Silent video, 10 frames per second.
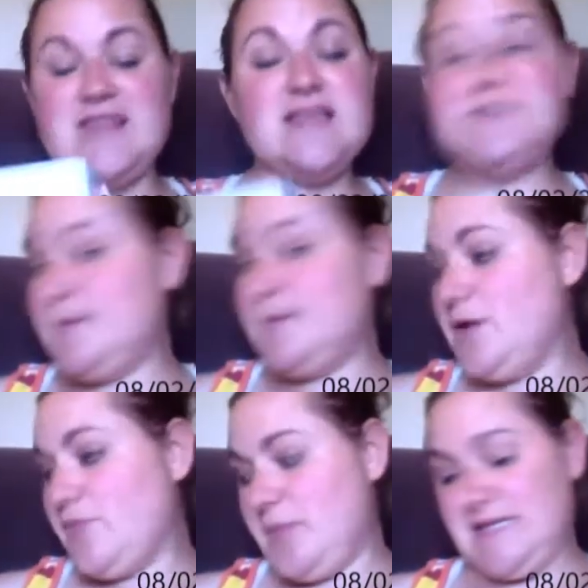They sent me
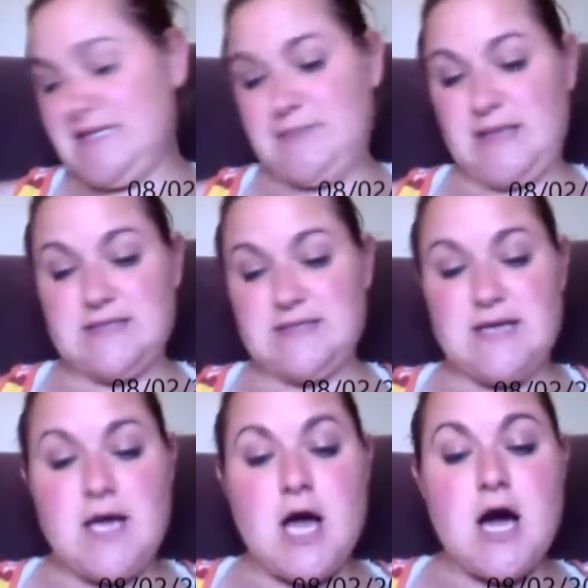a replacement.
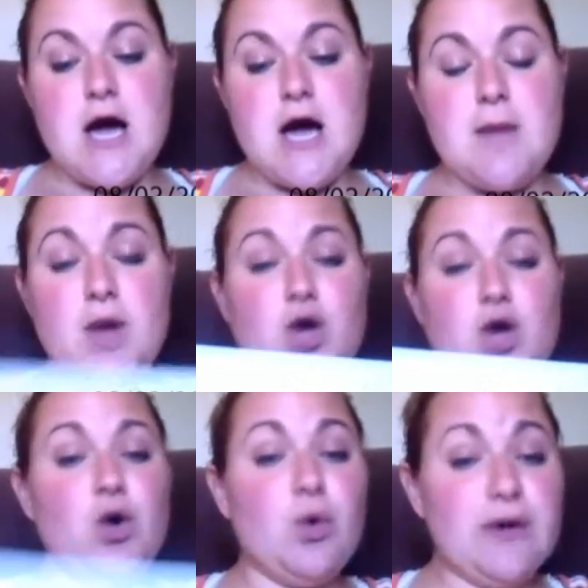Um,
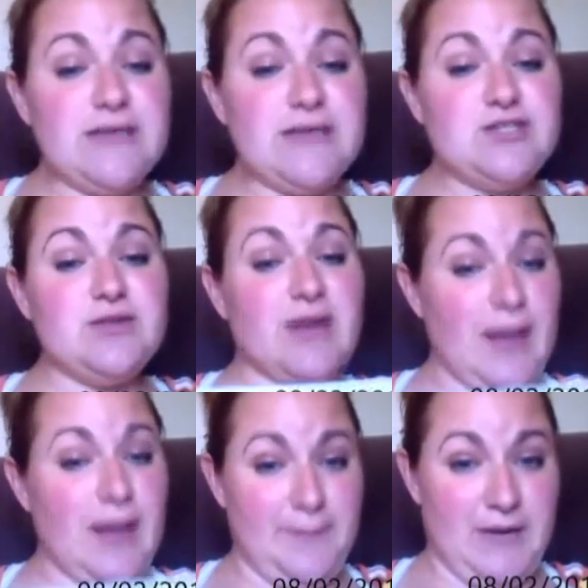according to the
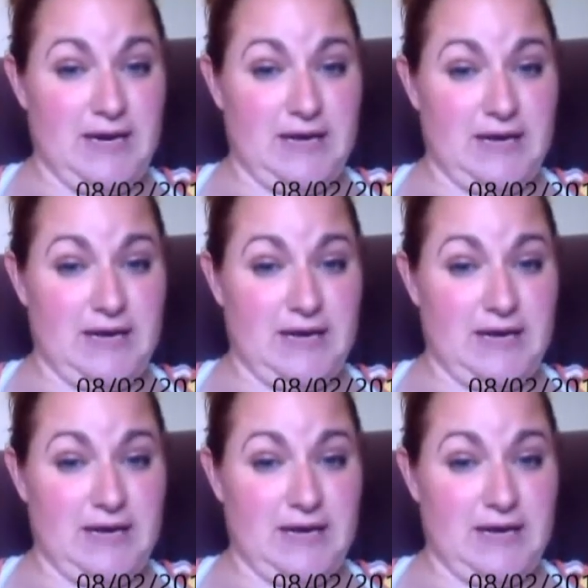company,